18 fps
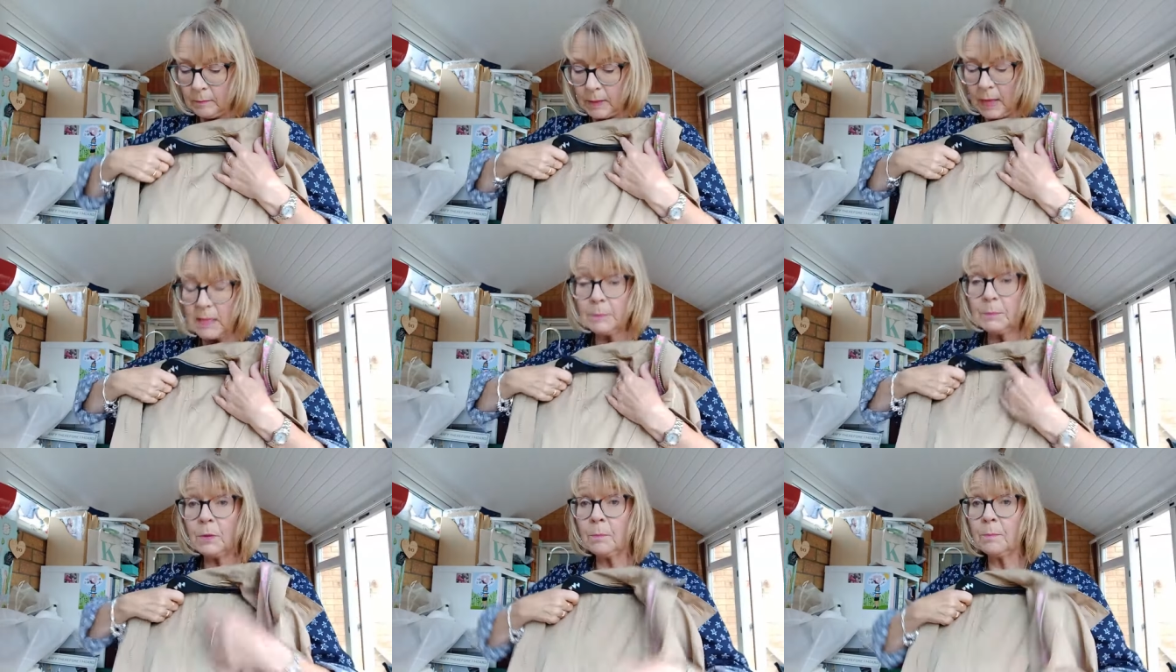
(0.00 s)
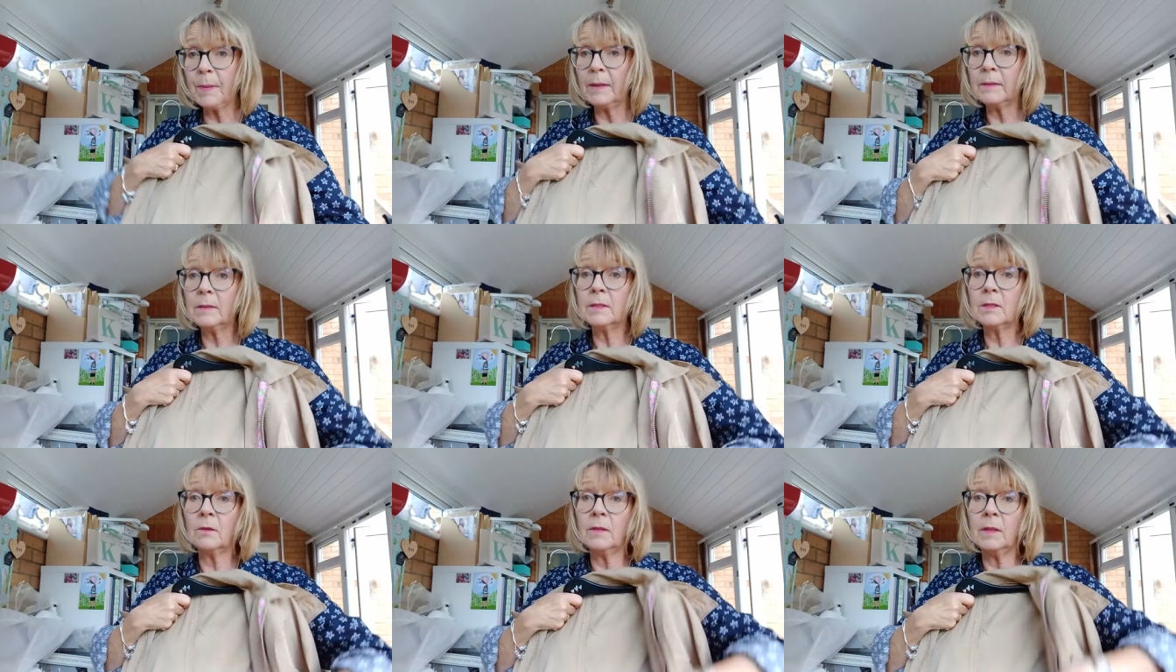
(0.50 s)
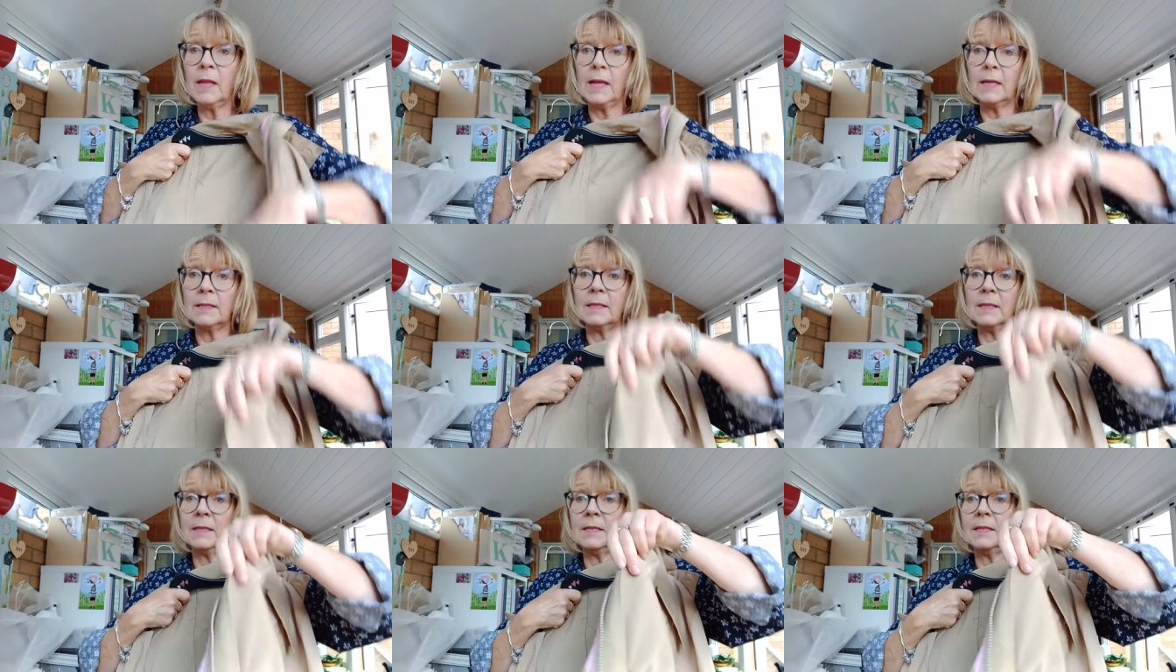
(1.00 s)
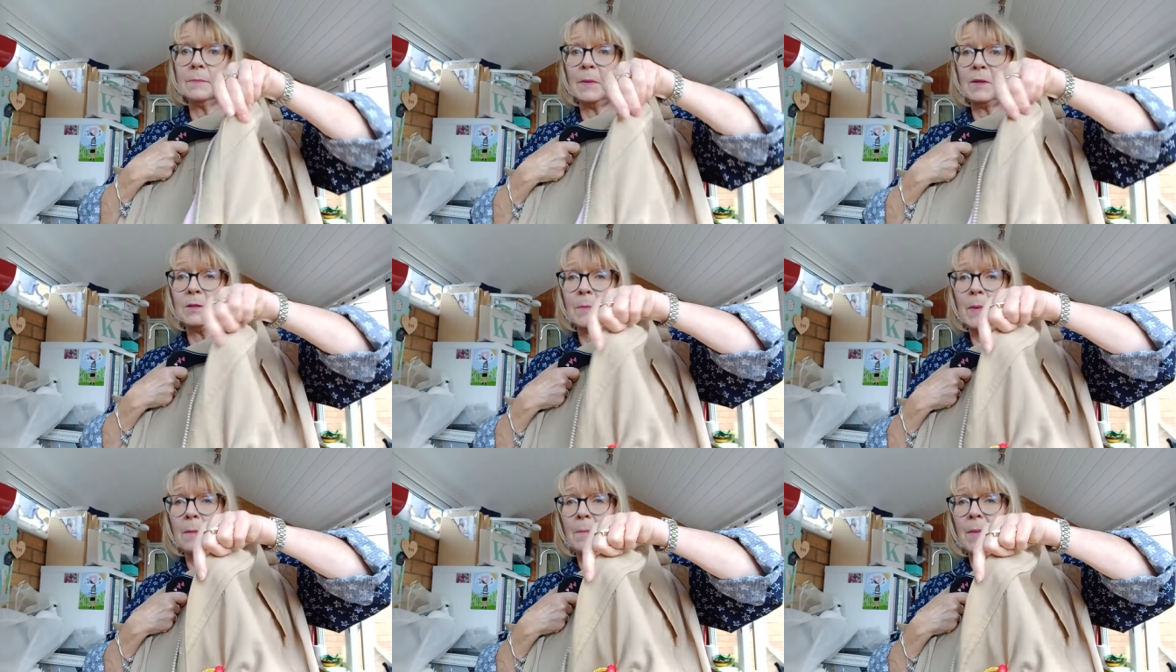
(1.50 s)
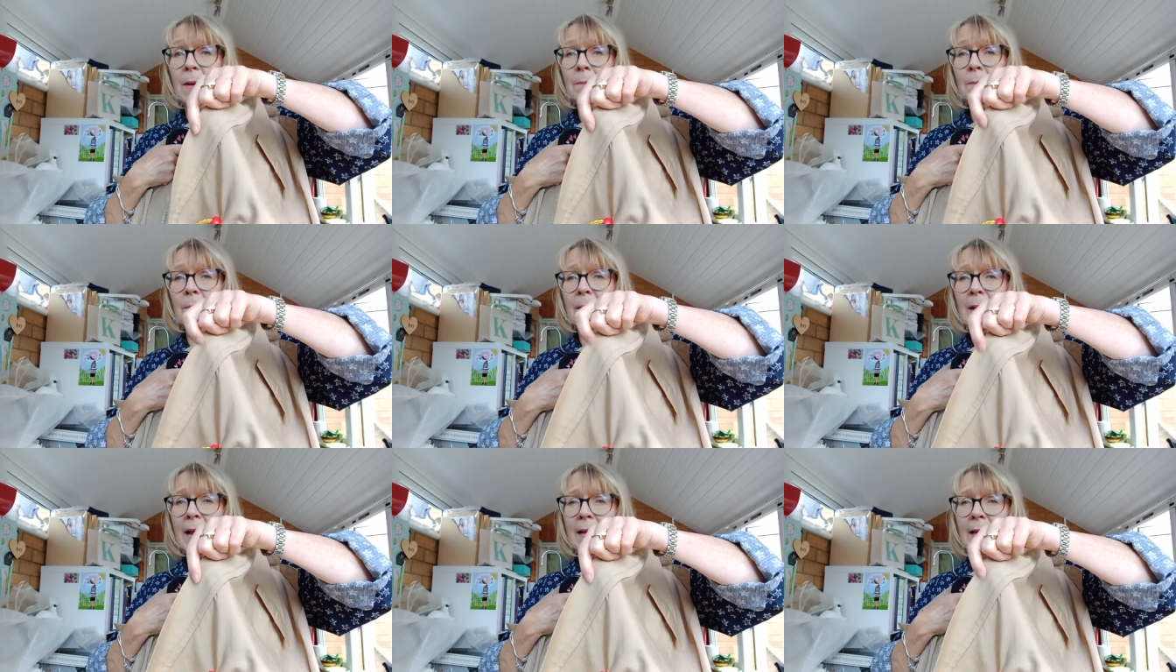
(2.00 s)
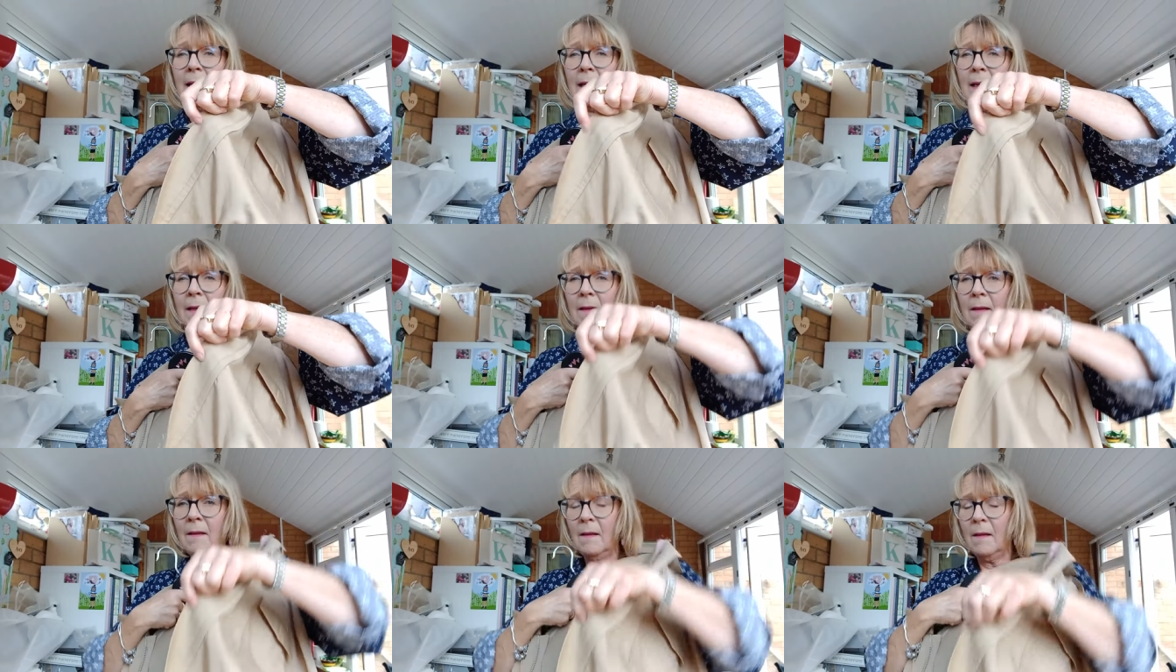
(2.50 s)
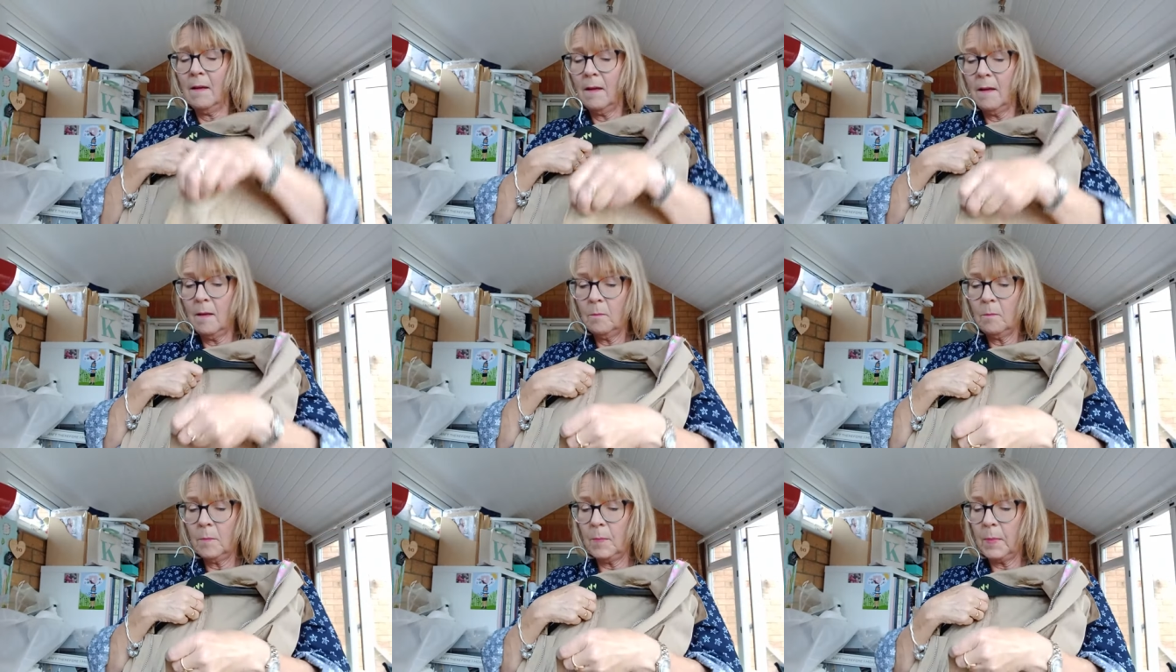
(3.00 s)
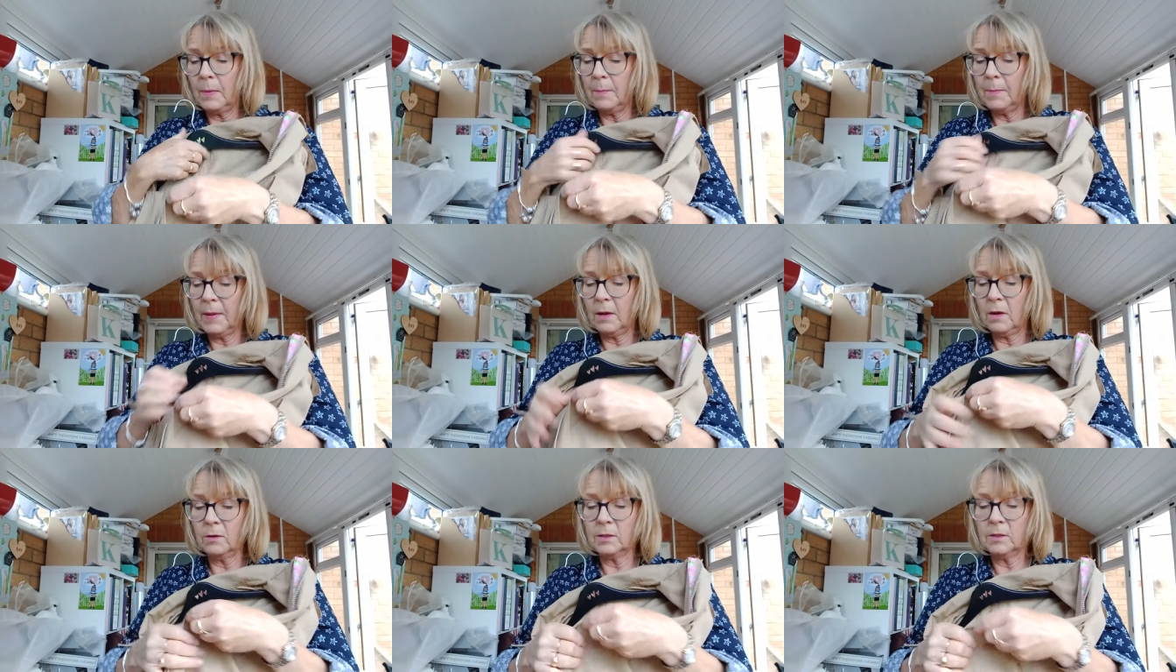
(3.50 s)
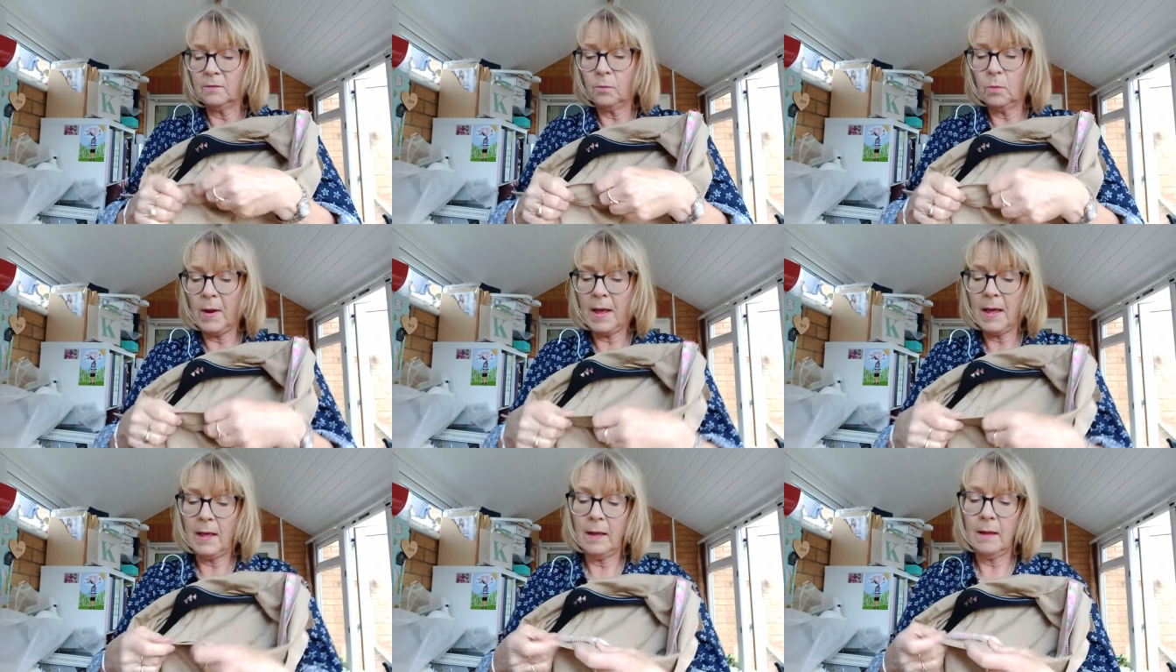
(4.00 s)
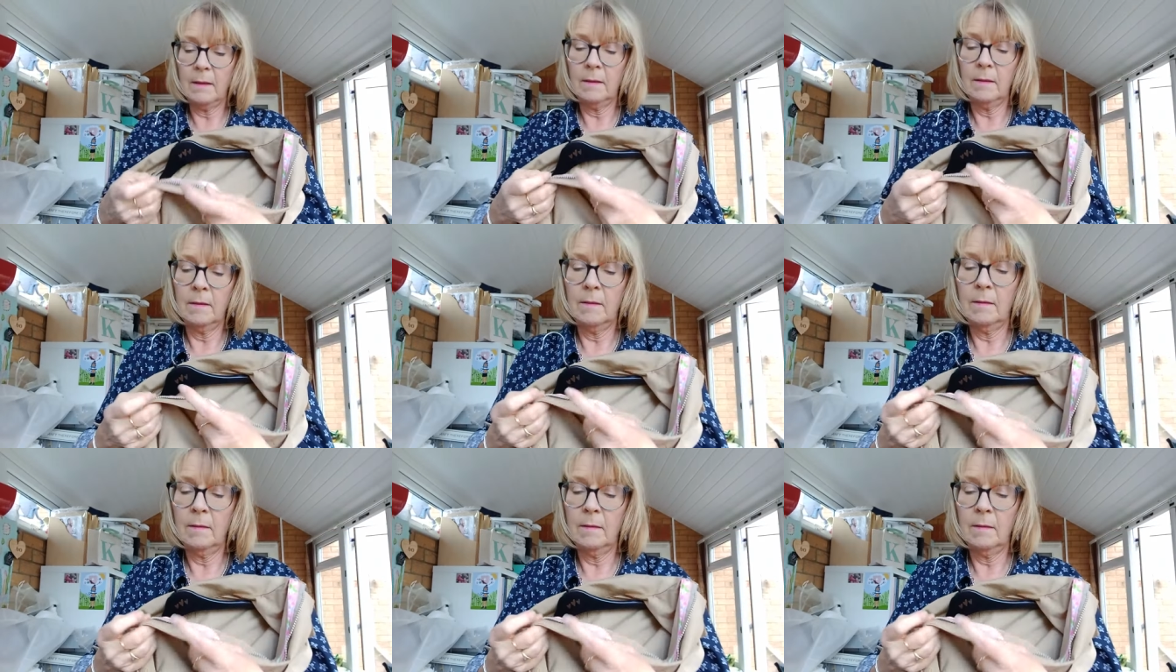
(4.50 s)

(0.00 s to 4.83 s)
is put buttons on this. This is supposed to be a button placket, but because of where,